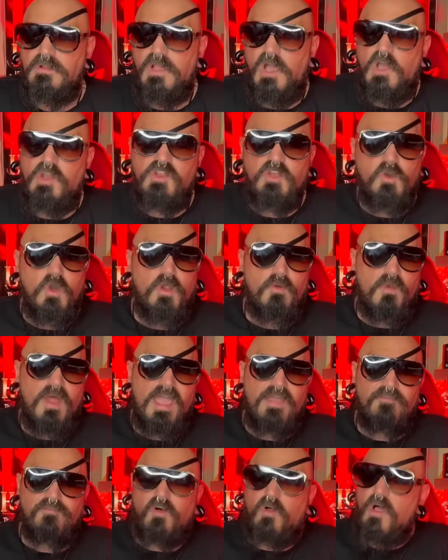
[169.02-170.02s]
a new
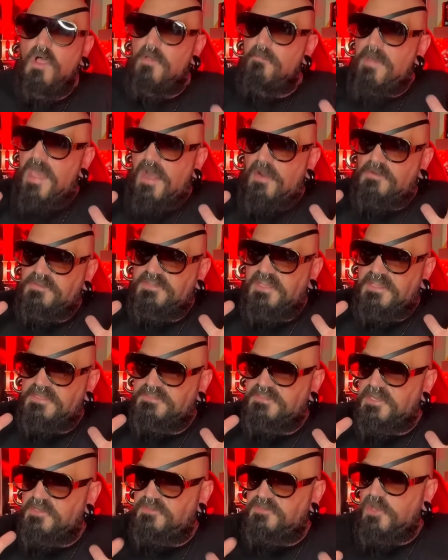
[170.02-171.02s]
arrival battles
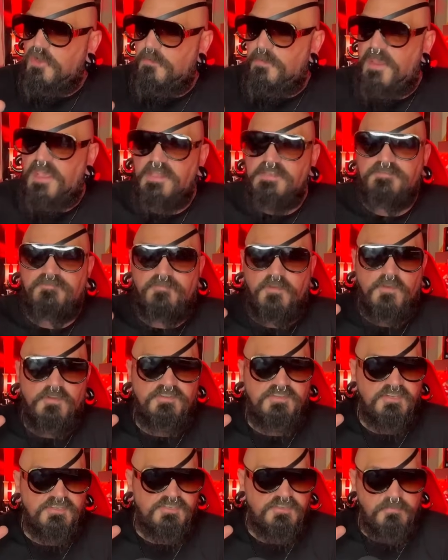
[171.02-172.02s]
against a dubious food
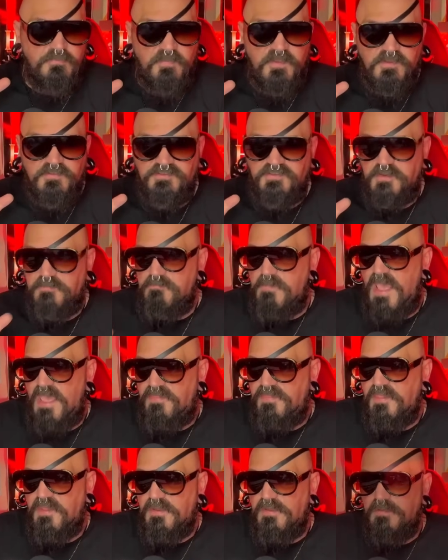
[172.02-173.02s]
distribution
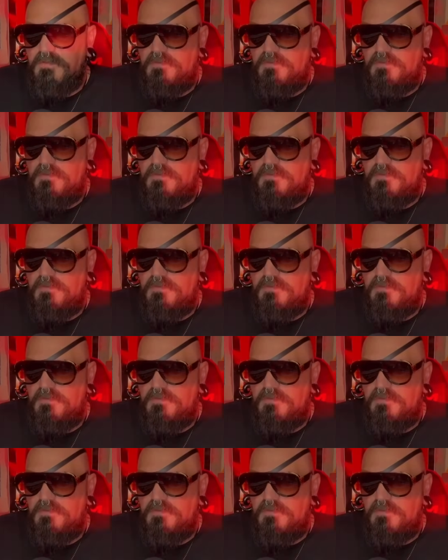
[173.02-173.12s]
method.